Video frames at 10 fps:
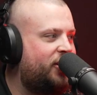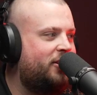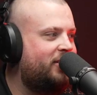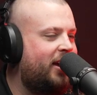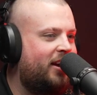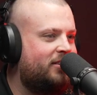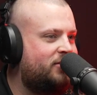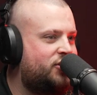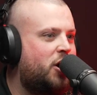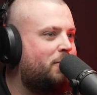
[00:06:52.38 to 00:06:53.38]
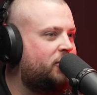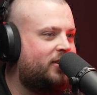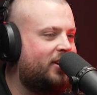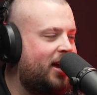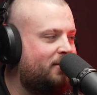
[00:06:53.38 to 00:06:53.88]
yeah, so much for
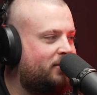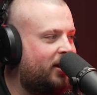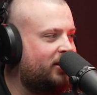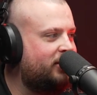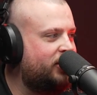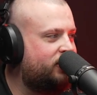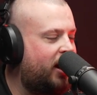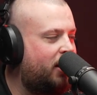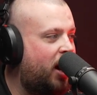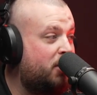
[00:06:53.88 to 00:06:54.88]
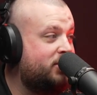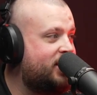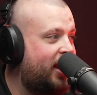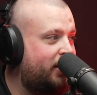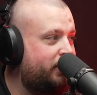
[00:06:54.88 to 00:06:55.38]
the game. Like, literally, I would
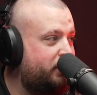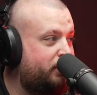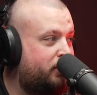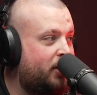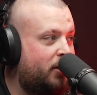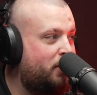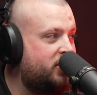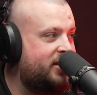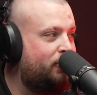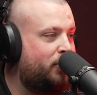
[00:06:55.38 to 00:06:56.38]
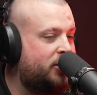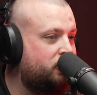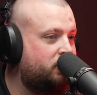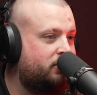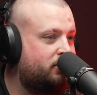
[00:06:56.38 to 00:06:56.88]
say probably the most
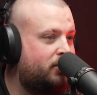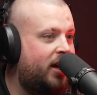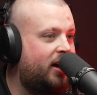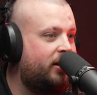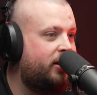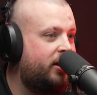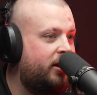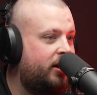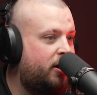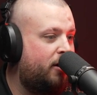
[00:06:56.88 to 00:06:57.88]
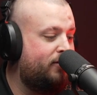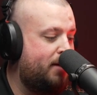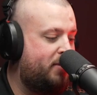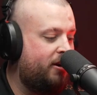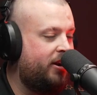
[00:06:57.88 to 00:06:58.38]
influential player of
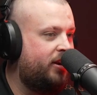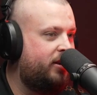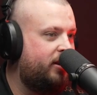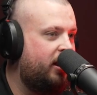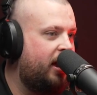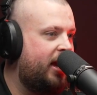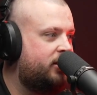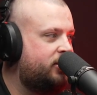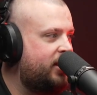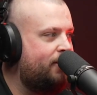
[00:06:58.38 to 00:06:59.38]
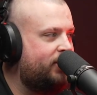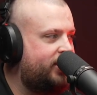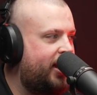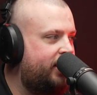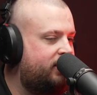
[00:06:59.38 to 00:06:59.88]
that period. Like, every
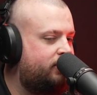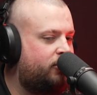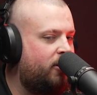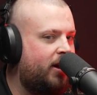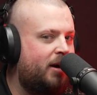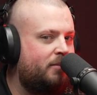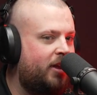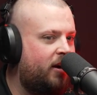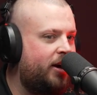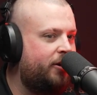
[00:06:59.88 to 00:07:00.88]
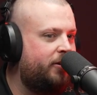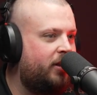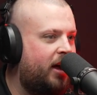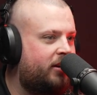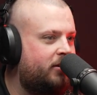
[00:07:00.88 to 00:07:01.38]
kid growing up that I knew,
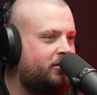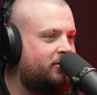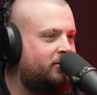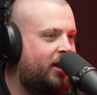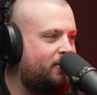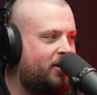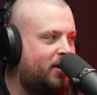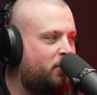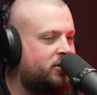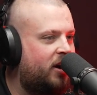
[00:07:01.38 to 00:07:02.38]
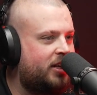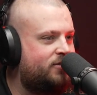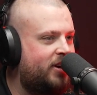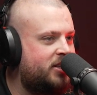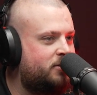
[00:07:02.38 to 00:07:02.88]
like, even if they weren't Tigers
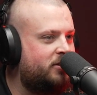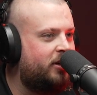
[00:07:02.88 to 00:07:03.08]
fans, were